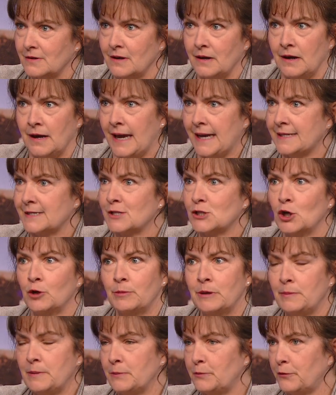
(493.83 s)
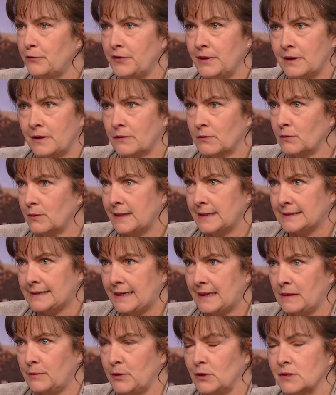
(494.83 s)
uh, and so many people feed other wild
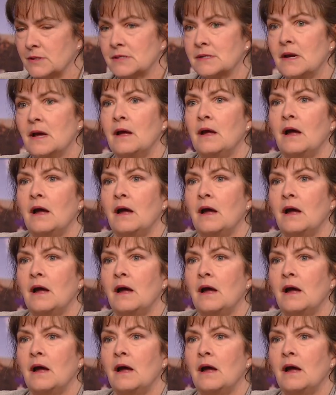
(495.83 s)
animals.